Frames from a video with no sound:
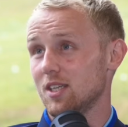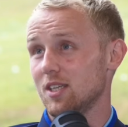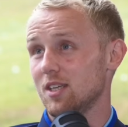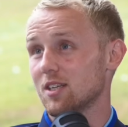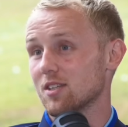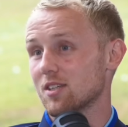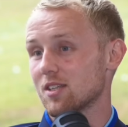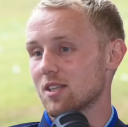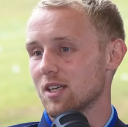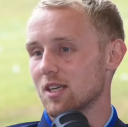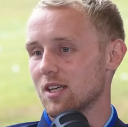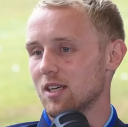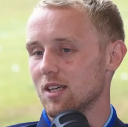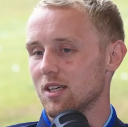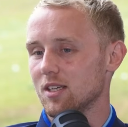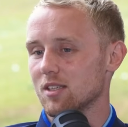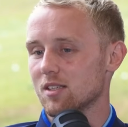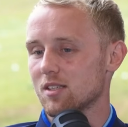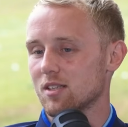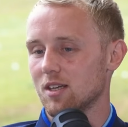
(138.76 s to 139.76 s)
years, I think it
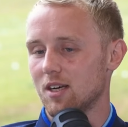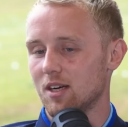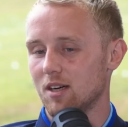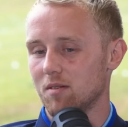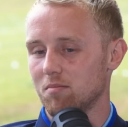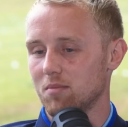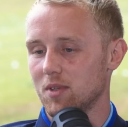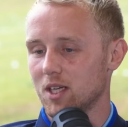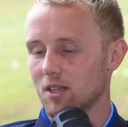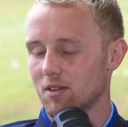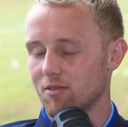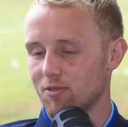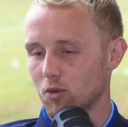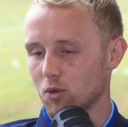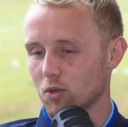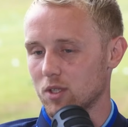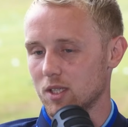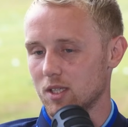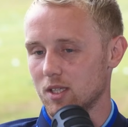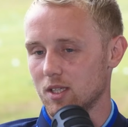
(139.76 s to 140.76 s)
is, nearly
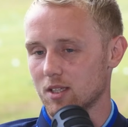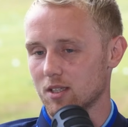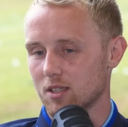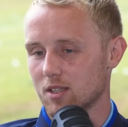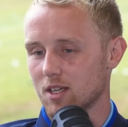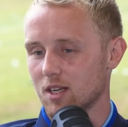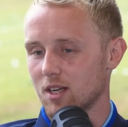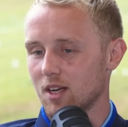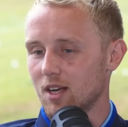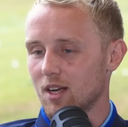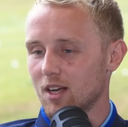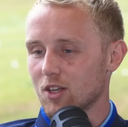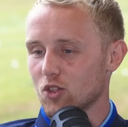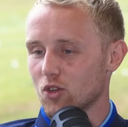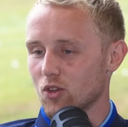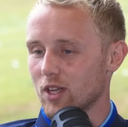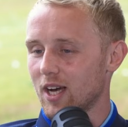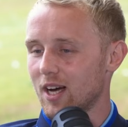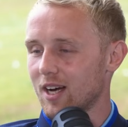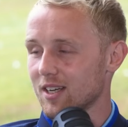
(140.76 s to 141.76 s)
14 years.
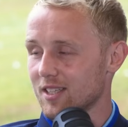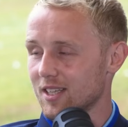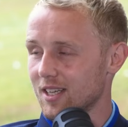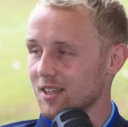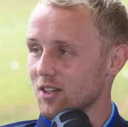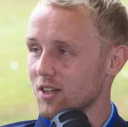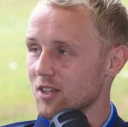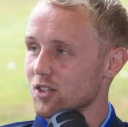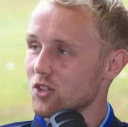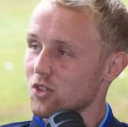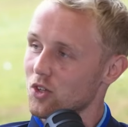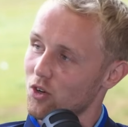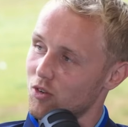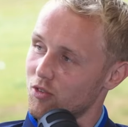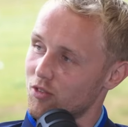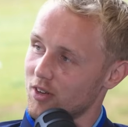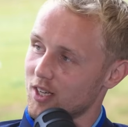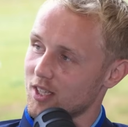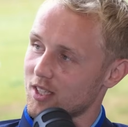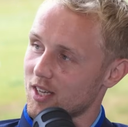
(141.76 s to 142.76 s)
So the accent does
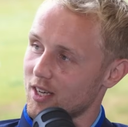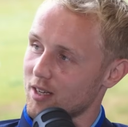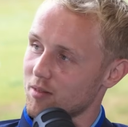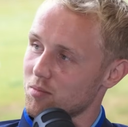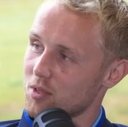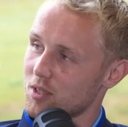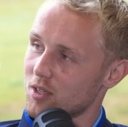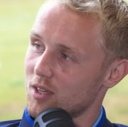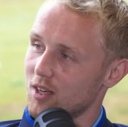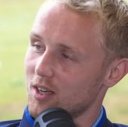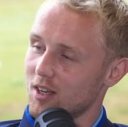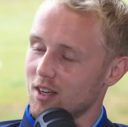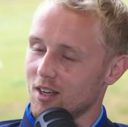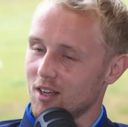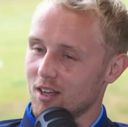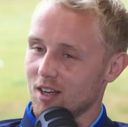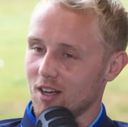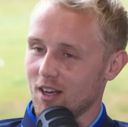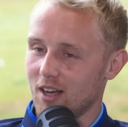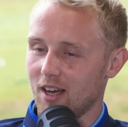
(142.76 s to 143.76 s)
soften at times.
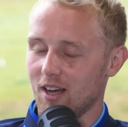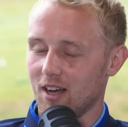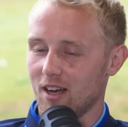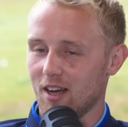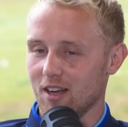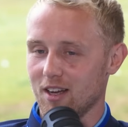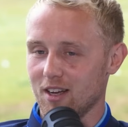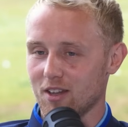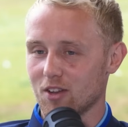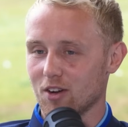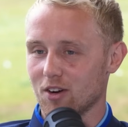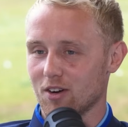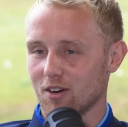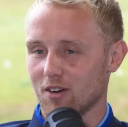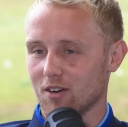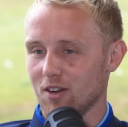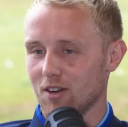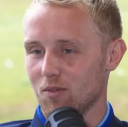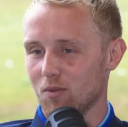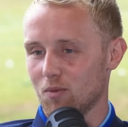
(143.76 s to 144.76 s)

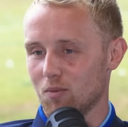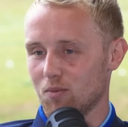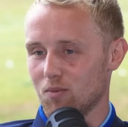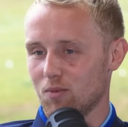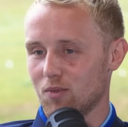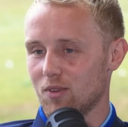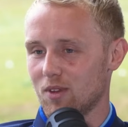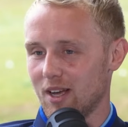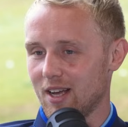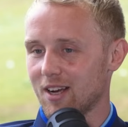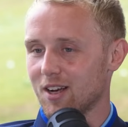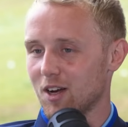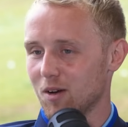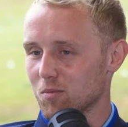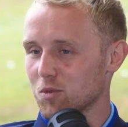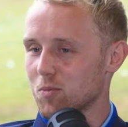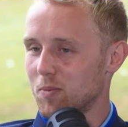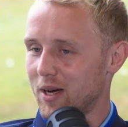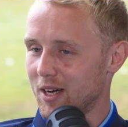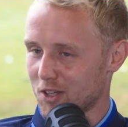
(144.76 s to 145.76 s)
Either it
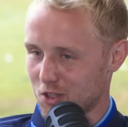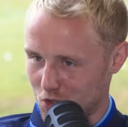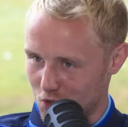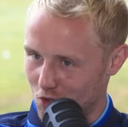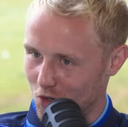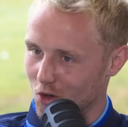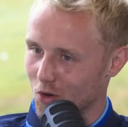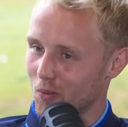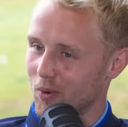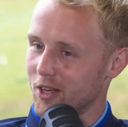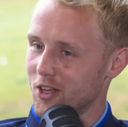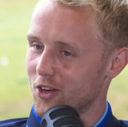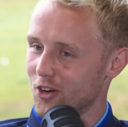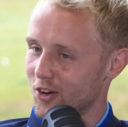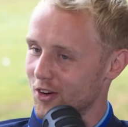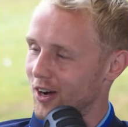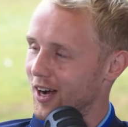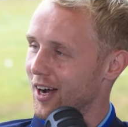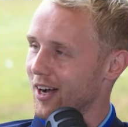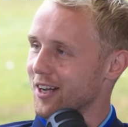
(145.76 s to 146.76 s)
comes back strong when
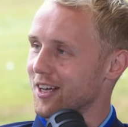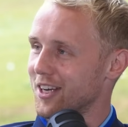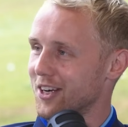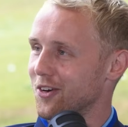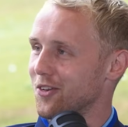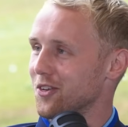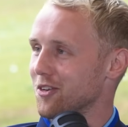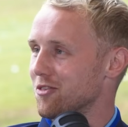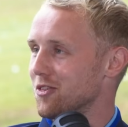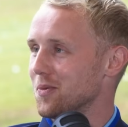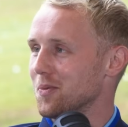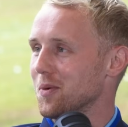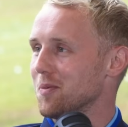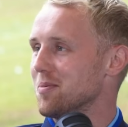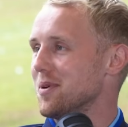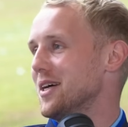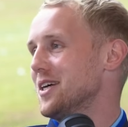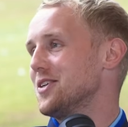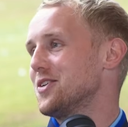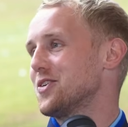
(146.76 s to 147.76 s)
you're angry on the football
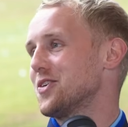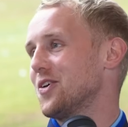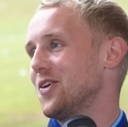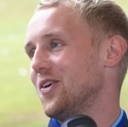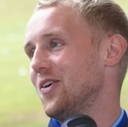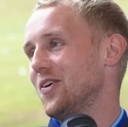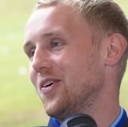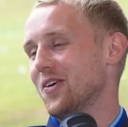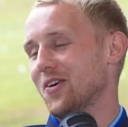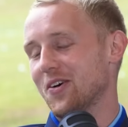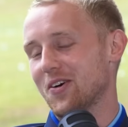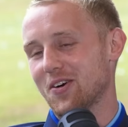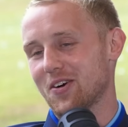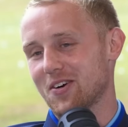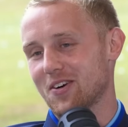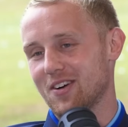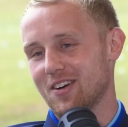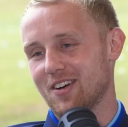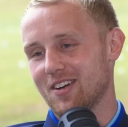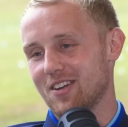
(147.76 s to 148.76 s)
pitch
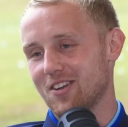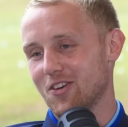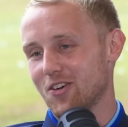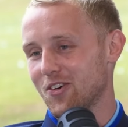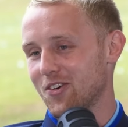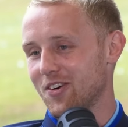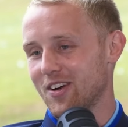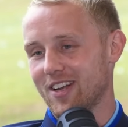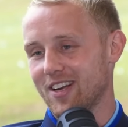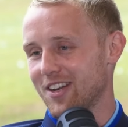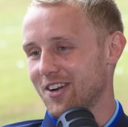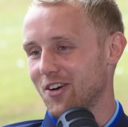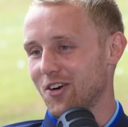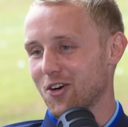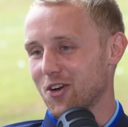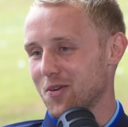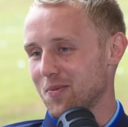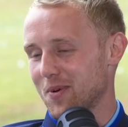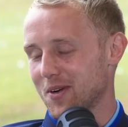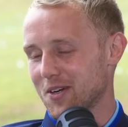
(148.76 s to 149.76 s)
or you're in an
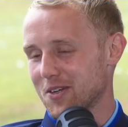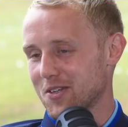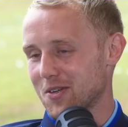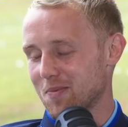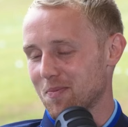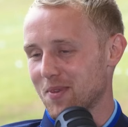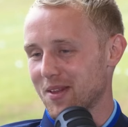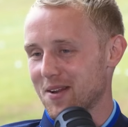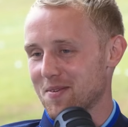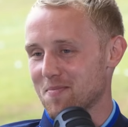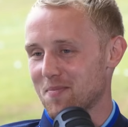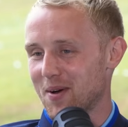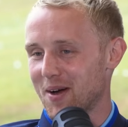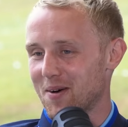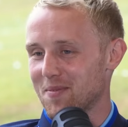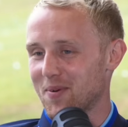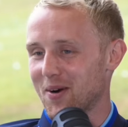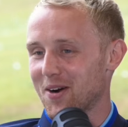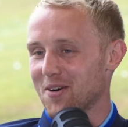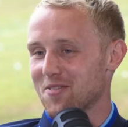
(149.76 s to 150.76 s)
argument or something. But
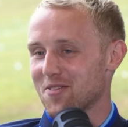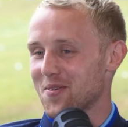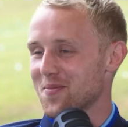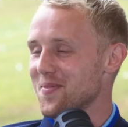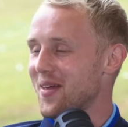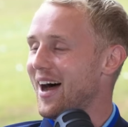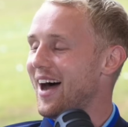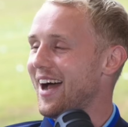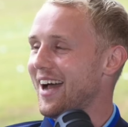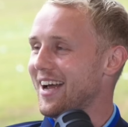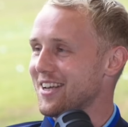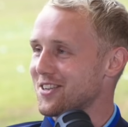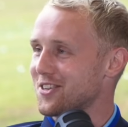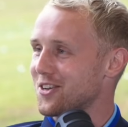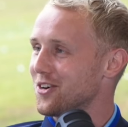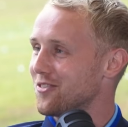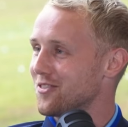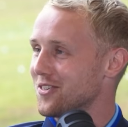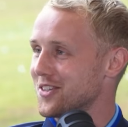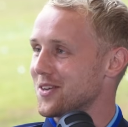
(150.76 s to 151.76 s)
apart from that, it
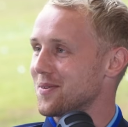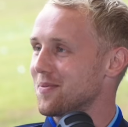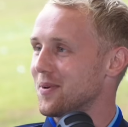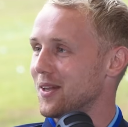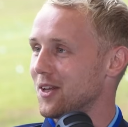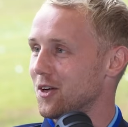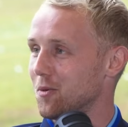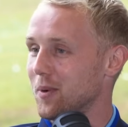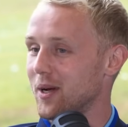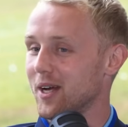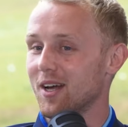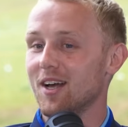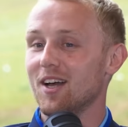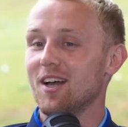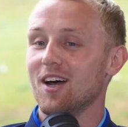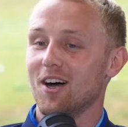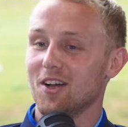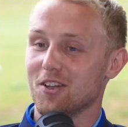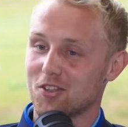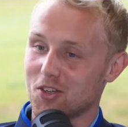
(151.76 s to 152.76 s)
softens up a little bit
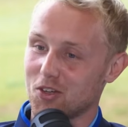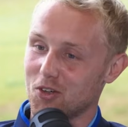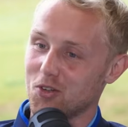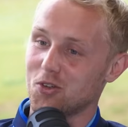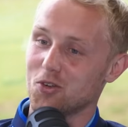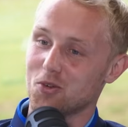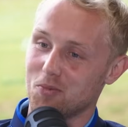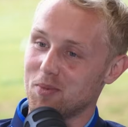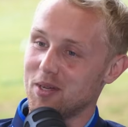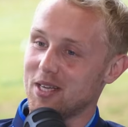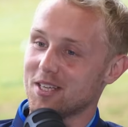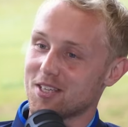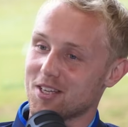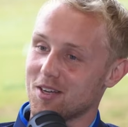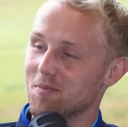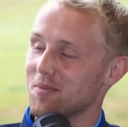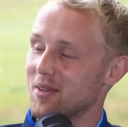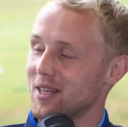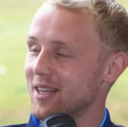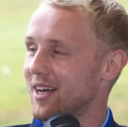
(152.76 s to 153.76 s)
until you meet
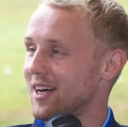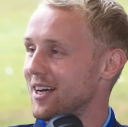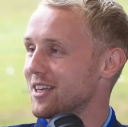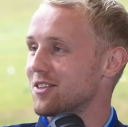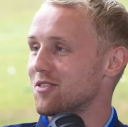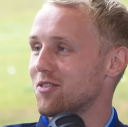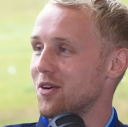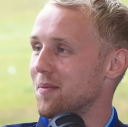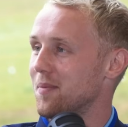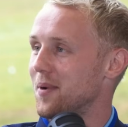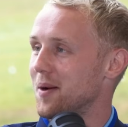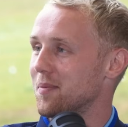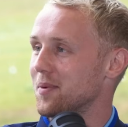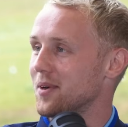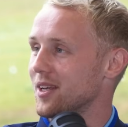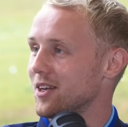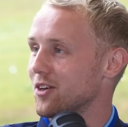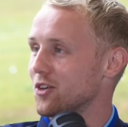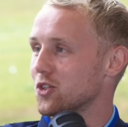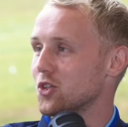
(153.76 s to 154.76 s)
somebody that is from
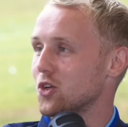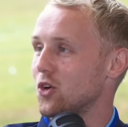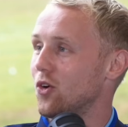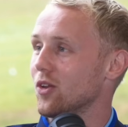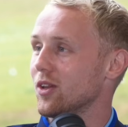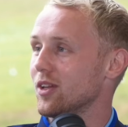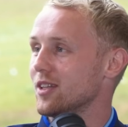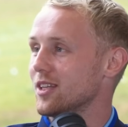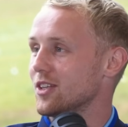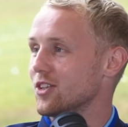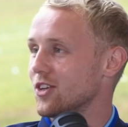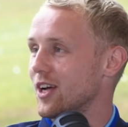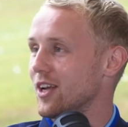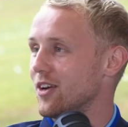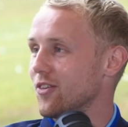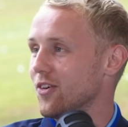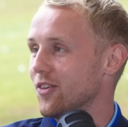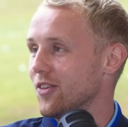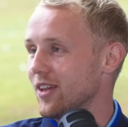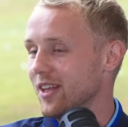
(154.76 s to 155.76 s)
Aberdeen or Scotland in
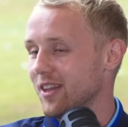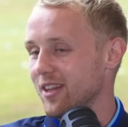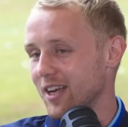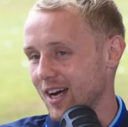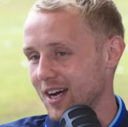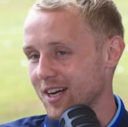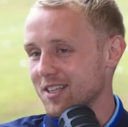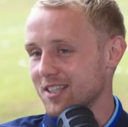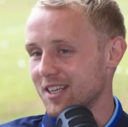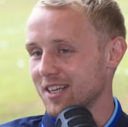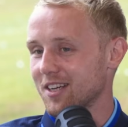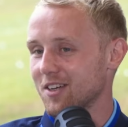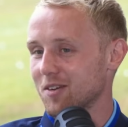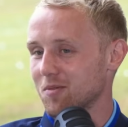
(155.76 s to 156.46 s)
general, and then the accent